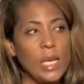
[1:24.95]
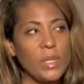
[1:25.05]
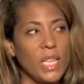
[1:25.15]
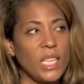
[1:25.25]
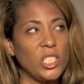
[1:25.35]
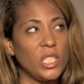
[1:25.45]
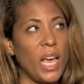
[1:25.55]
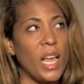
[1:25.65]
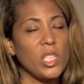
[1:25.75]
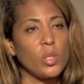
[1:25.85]
seems that she
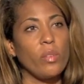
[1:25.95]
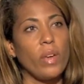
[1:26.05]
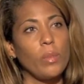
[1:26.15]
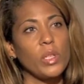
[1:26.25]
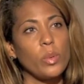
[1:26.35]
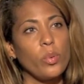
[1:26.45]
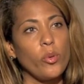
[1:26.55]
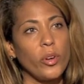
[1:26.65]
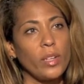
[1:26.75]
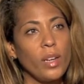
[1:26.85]
has no family
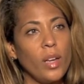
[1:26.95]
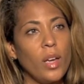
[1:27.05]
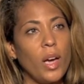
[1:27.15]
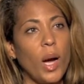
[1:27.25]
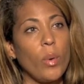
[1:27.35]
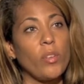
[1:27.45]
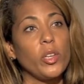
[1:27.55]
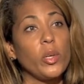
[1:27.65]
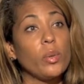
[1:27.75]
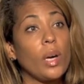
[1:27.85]
support. However,
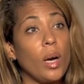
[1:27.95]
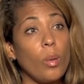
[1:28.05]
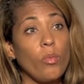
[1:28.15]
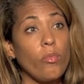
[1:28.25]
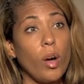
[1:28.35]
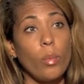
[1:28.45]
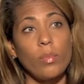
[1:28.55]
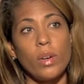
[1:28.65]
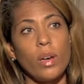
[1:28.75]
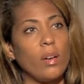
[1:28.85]
you come
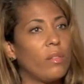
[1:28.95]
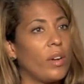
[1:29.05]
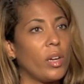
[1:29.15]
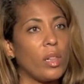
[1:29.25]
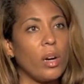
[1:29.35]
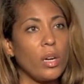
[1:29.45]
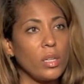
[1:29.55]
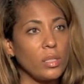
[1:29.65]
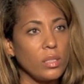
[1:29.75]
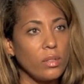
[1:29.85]
from a very
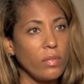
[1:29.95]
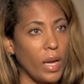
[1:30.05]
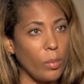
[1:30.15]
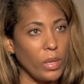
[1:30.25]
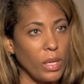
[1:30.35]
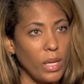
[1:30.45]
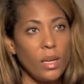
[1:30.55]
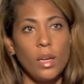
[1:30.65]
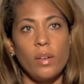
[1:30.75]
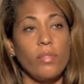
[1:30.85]
large family,
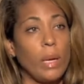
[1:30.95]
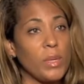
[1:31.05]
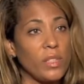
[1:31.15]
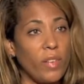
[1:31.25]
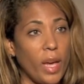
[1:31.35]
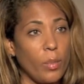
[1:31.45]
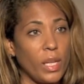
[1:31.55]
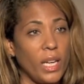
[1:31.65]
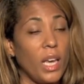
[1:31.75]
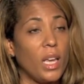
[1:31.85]
famous
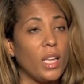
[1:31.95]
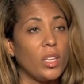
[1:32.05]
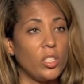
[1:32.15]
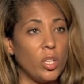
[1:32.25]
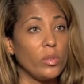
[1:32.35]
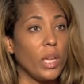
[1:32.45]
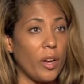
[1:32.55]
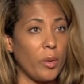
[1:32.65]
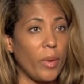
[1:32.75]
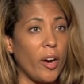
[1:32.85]
family, and you know now
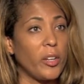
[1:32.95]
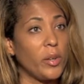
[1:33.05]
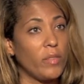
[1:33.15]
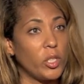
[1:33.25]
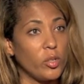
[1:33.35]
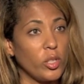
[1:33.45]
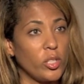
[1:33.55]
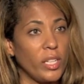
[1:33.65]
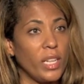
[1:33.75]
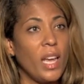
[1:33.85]
you're married, you have
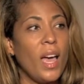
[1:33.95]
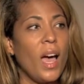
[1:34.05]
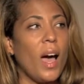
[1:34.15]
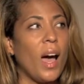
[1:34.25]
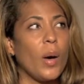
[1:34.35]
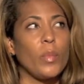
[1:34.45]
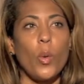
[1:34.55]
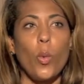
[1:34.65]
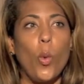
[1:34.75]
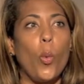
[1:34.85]
children. Um,
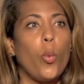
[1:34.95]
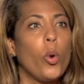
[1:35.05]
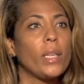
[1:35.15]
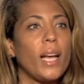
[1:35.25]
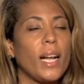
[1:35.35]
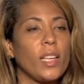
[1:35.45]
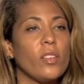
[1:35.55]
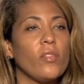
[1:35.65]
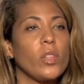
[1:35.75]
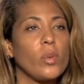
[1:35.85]
what kind of
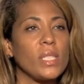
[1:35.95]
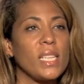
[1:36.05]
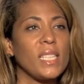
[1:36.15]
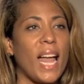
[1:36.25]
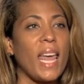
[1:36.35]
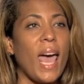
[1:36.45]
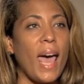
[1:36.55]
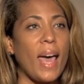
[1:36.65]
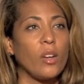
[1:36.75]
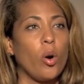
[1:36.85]
influence has that
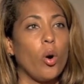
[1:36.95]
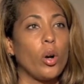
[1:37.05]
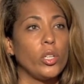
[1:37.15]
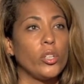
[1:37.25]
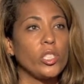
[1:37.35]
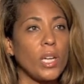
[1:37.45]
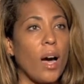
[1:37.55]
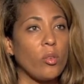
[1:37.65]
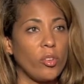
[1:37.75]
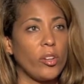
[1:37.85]
had on your
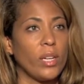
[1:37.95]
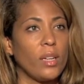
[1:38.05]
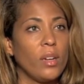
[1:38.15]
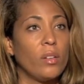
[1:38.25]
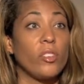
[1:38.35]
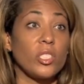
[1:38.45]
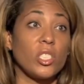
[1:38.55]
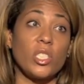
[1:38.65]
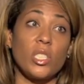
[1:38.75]
child rearing versus